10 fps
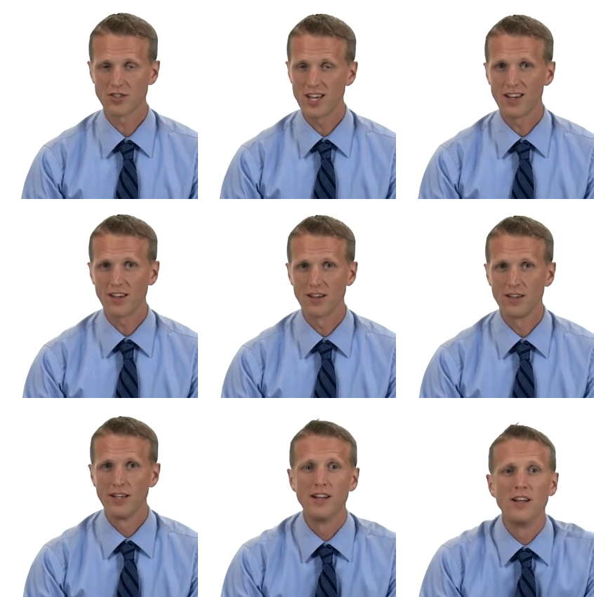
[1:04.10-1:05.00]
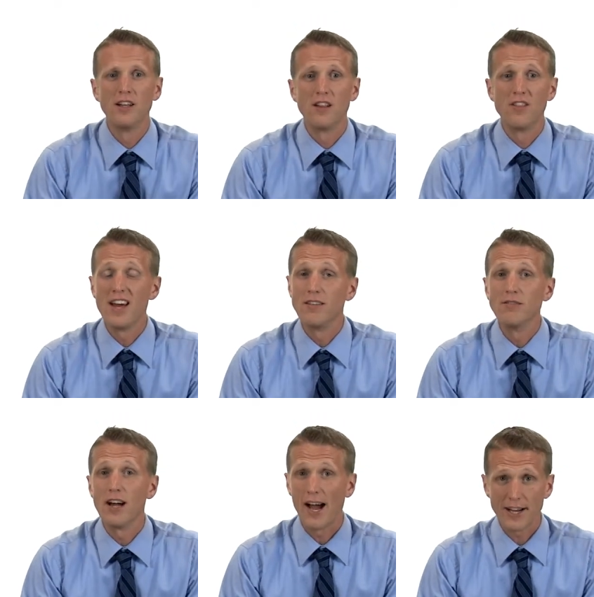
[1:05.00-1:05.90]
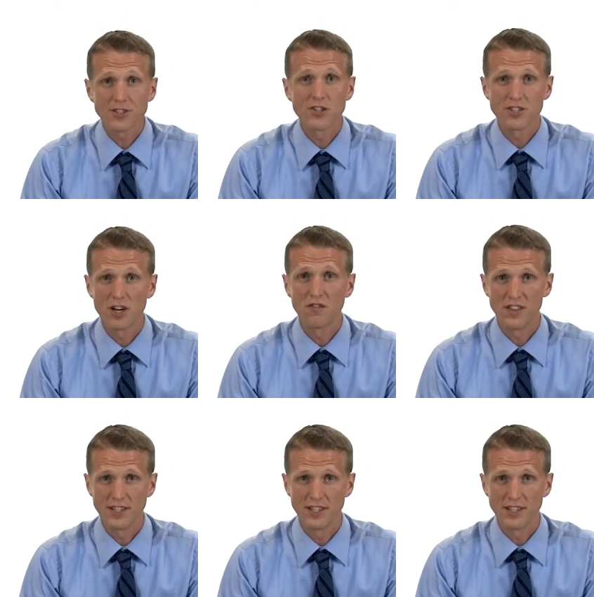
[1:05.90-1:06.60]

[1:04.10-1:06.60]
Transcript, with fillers: saying. Then ask yourself